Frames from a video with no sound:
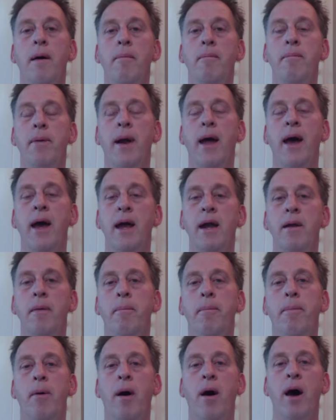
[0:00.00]

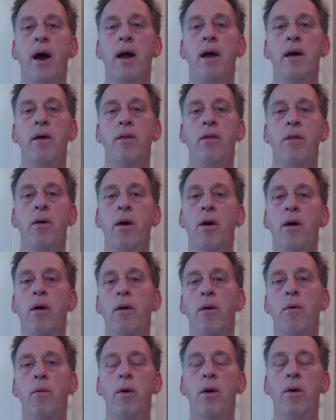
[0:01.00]
played by the
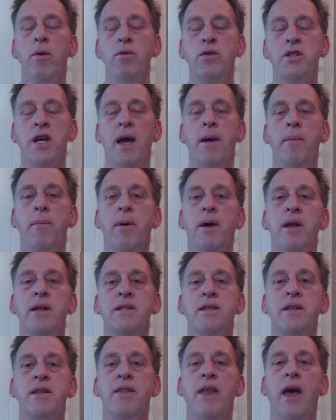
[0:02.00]
world
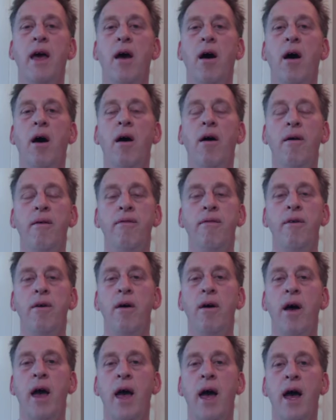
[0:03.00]
champions and that of
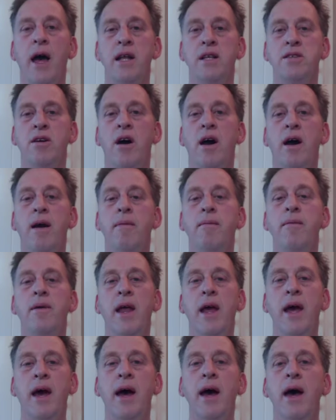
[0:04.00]
our time
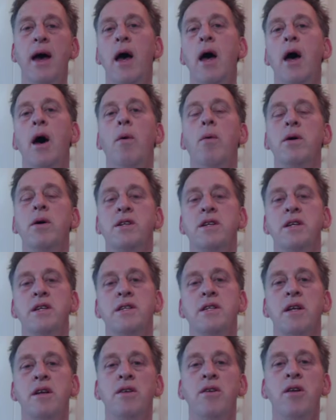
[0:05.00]
now, which
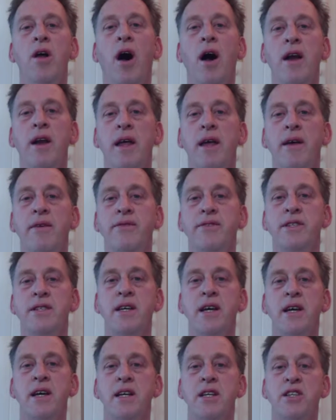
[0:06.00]
is knight
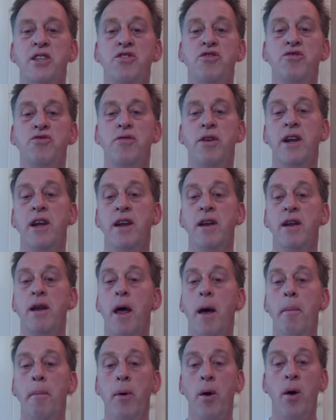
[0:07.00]
f6, dreaded
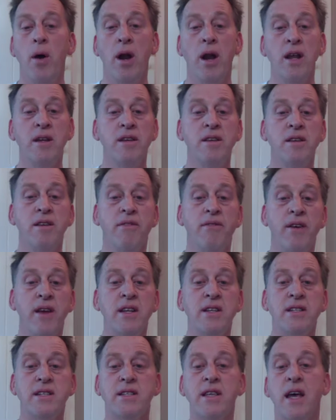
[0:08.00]
Berlin
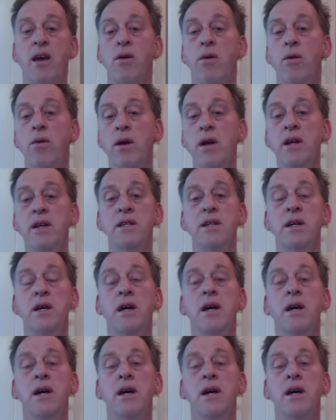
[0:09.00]
defense they call it.